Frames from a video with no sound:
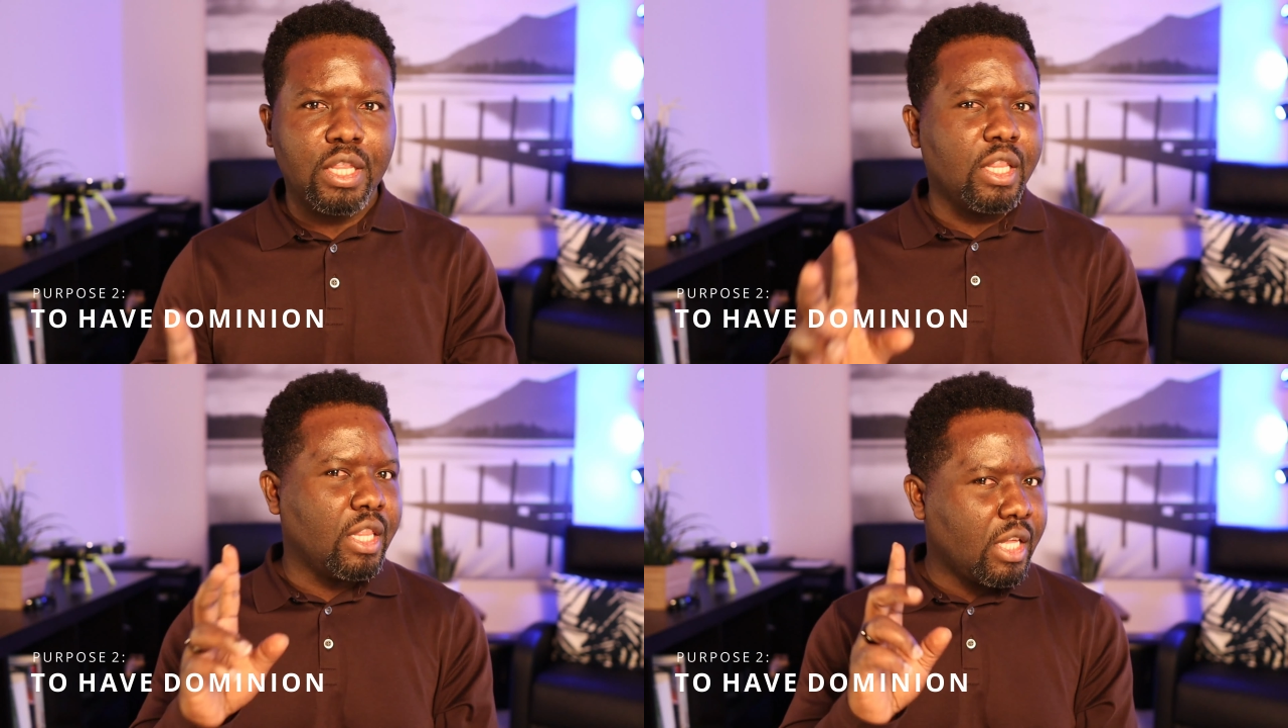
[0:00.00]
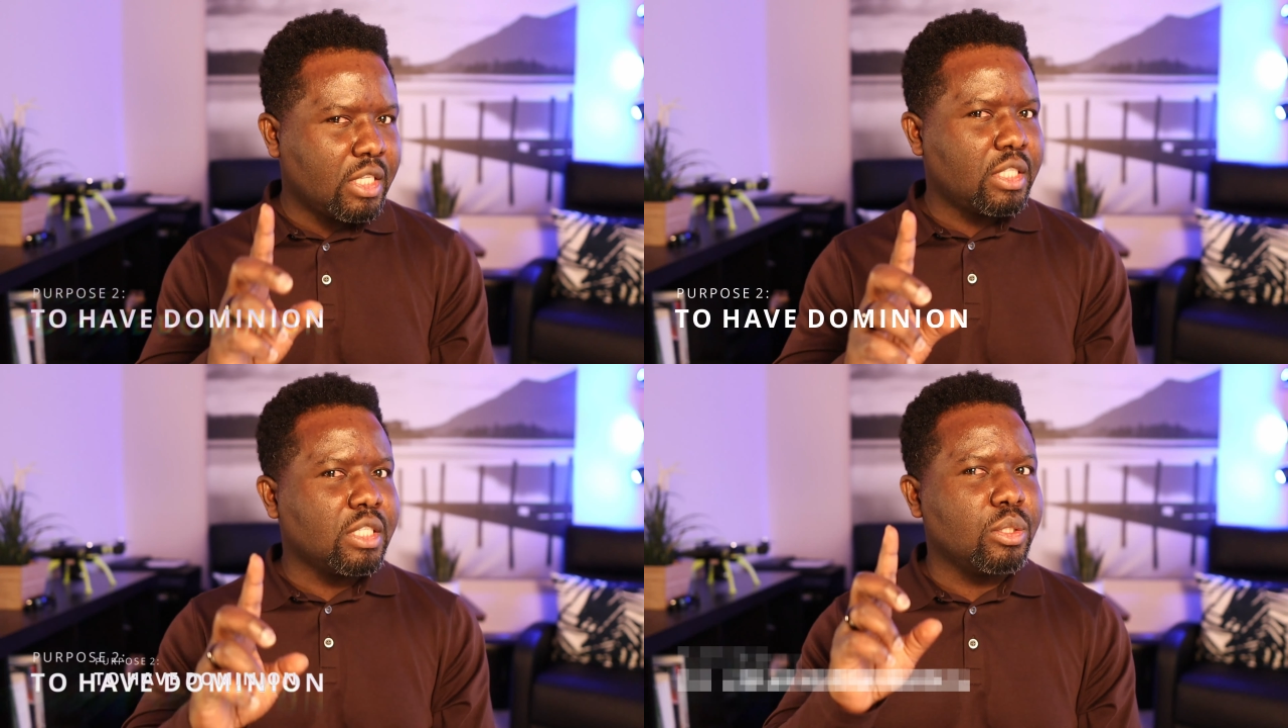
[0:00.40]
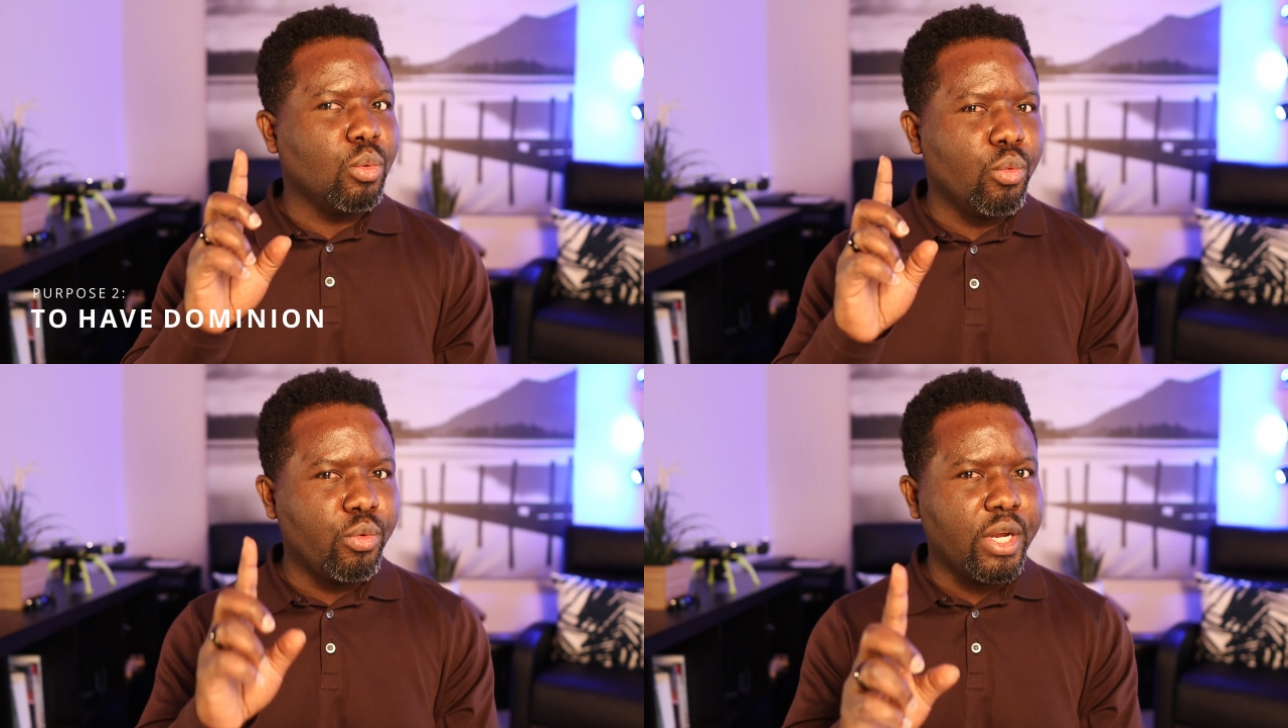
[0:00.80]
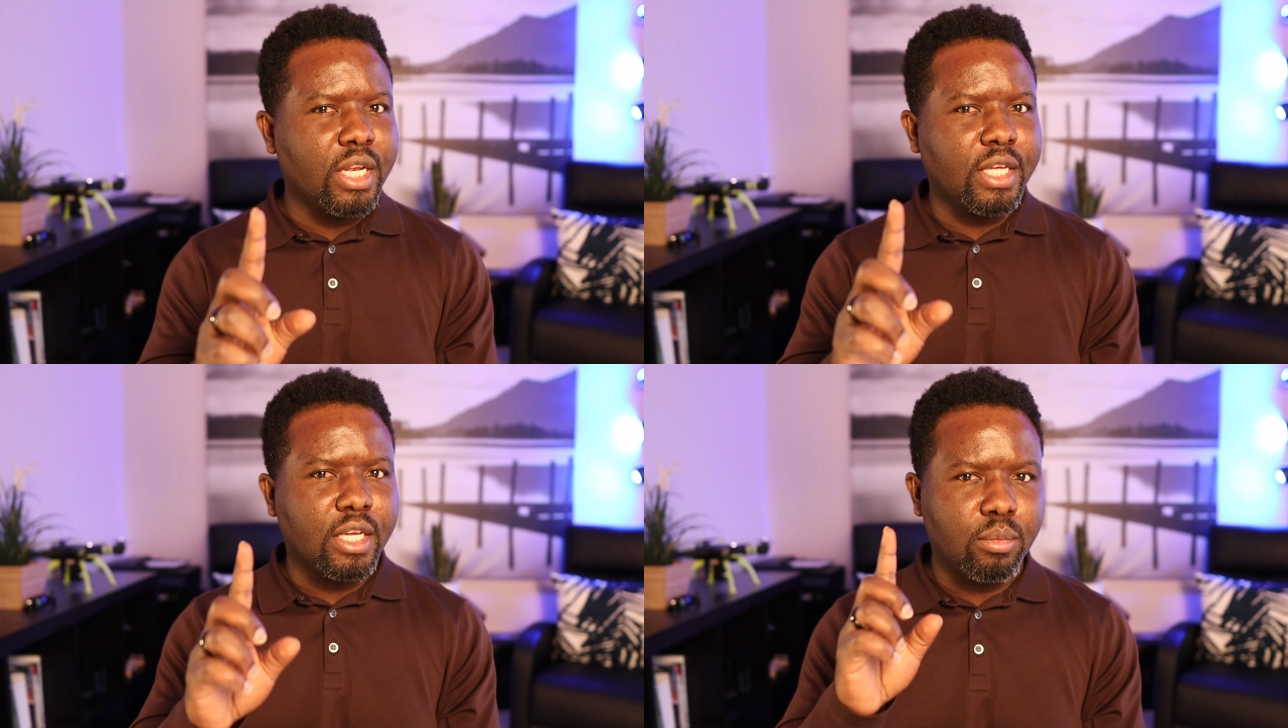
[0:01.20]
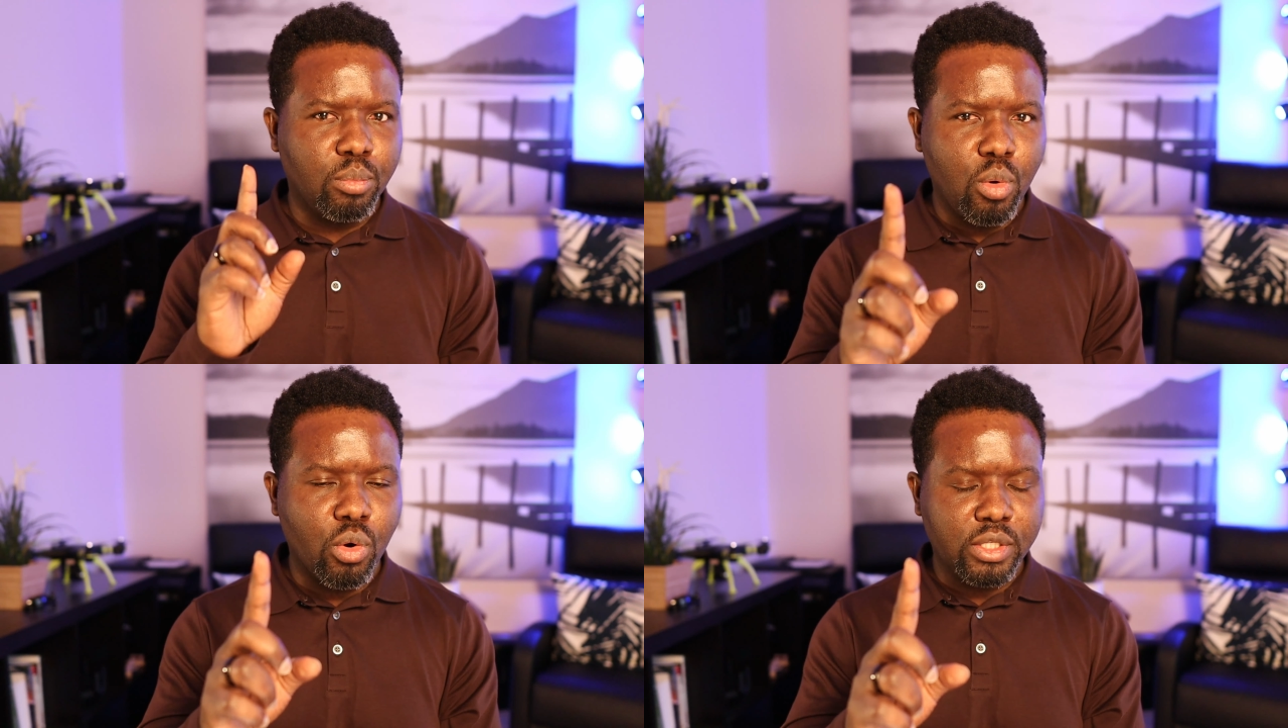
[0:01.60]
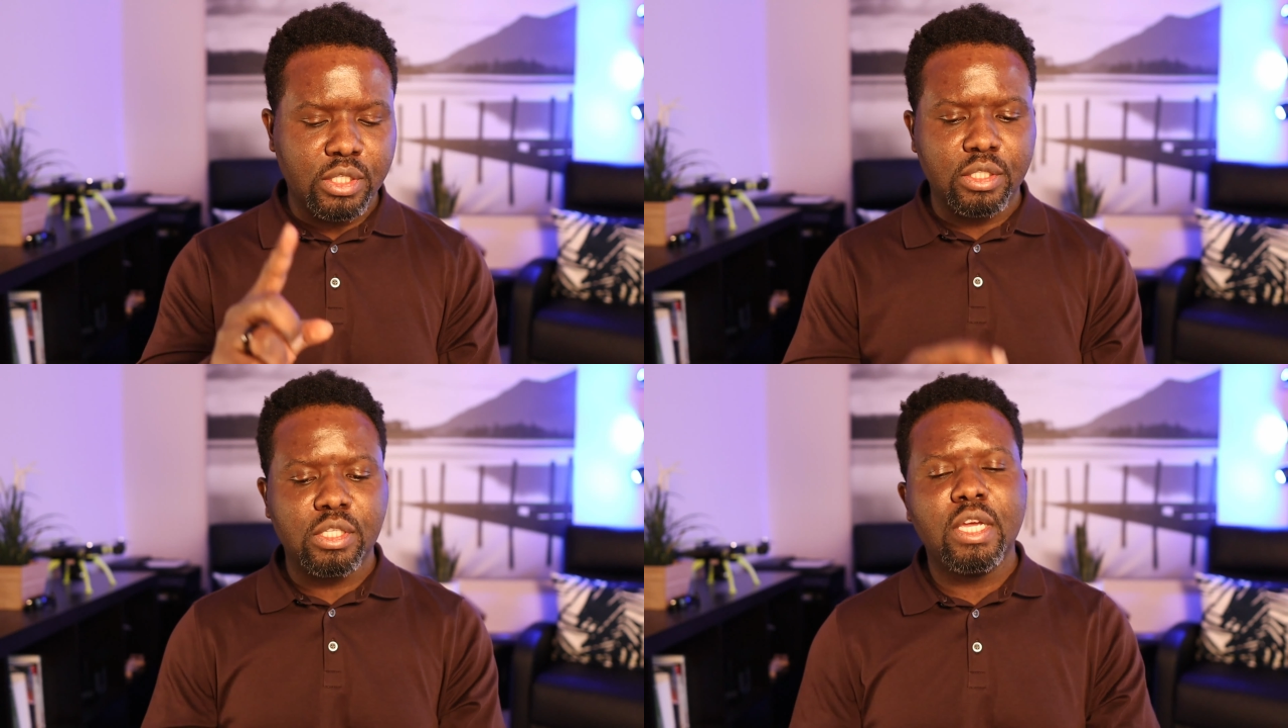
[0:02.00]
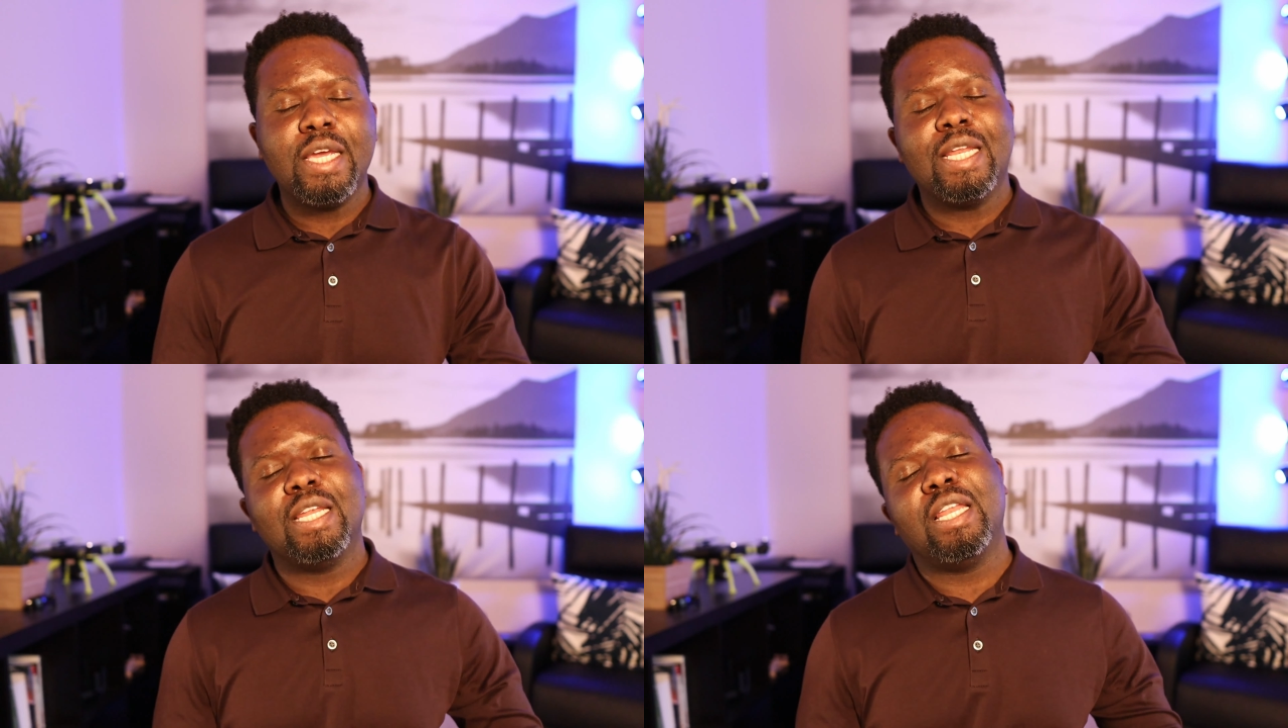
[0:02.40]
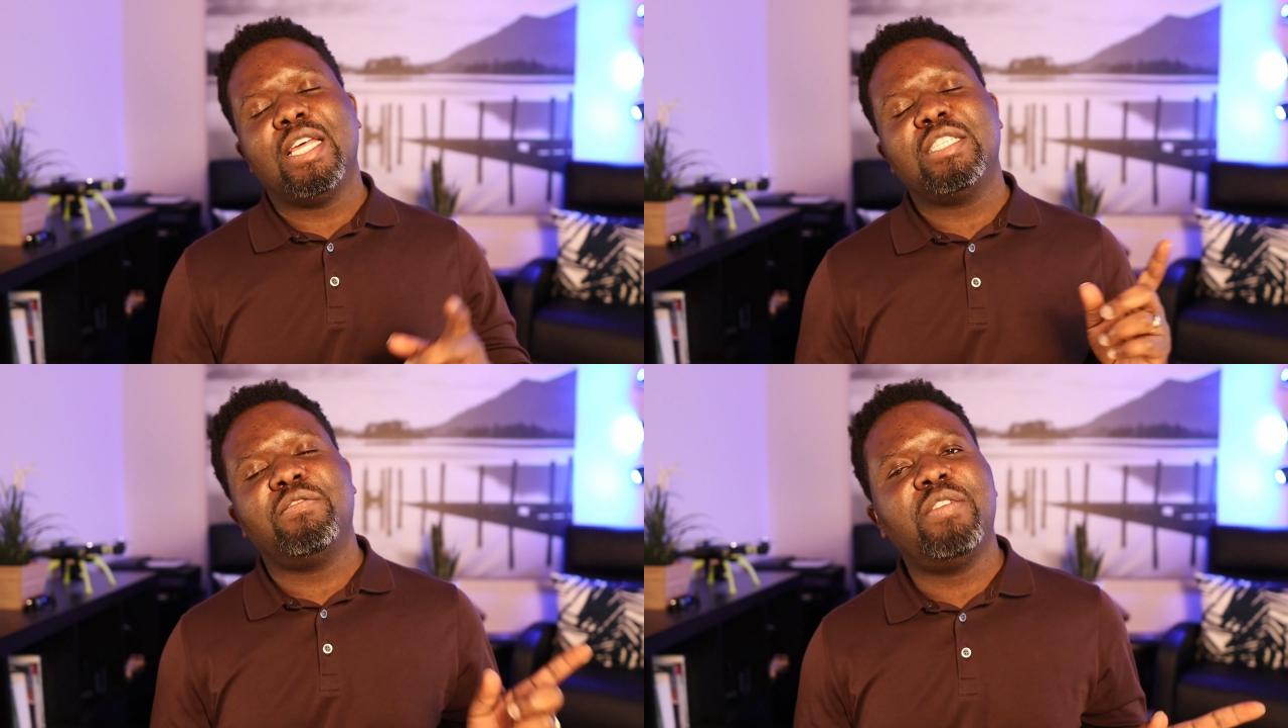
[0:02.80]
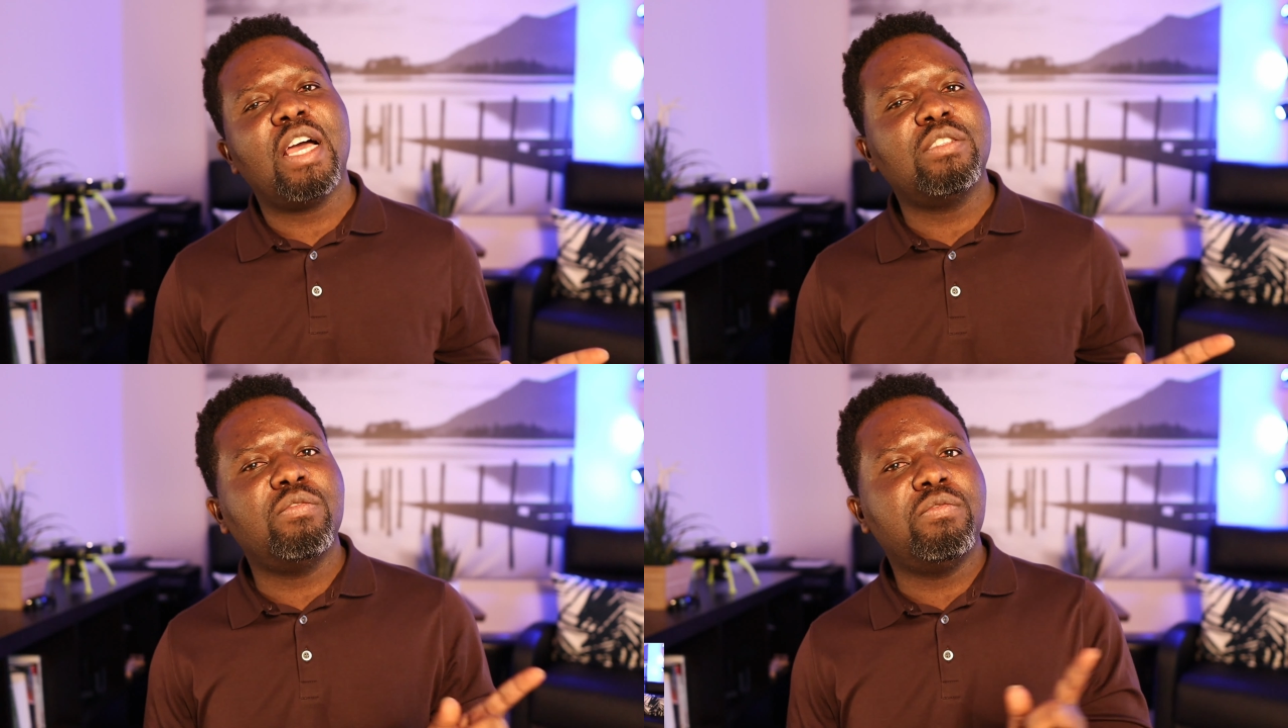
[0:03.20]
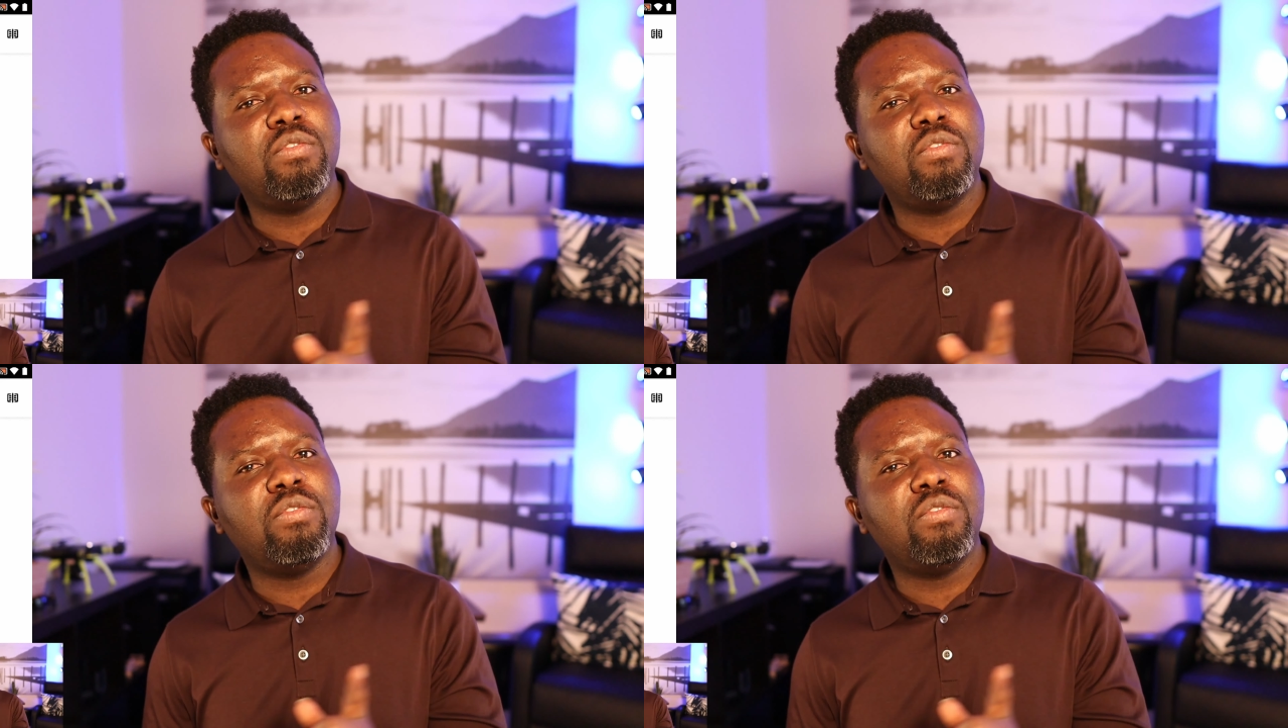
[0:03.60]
This is really important. Now let's fast